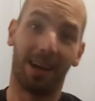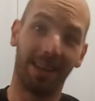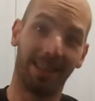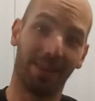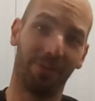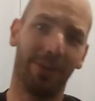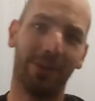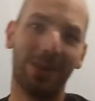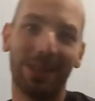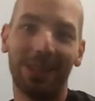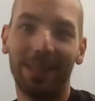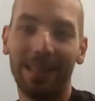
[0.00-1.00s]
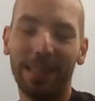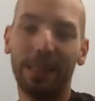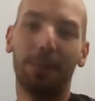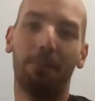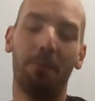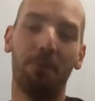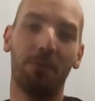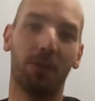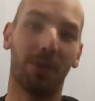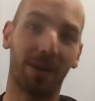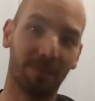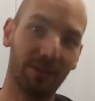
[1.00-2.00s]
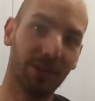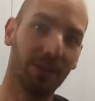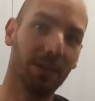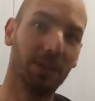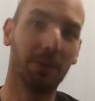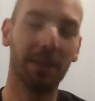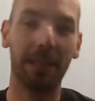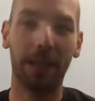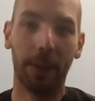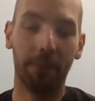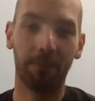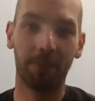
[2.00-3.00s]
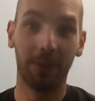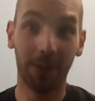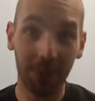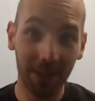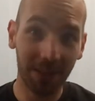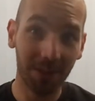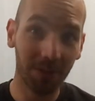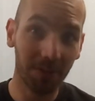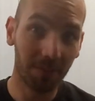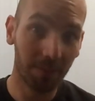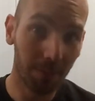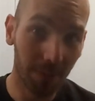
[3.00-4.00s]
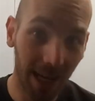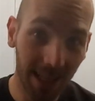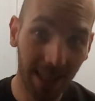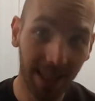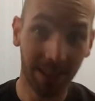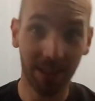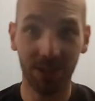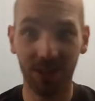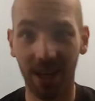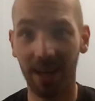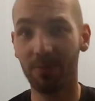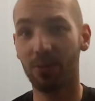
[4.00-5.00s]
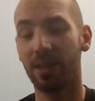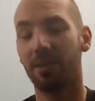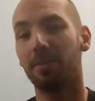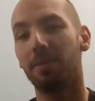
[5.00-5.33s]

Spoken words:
Hi dear viewers, welcome to a new week of my gadgets I bring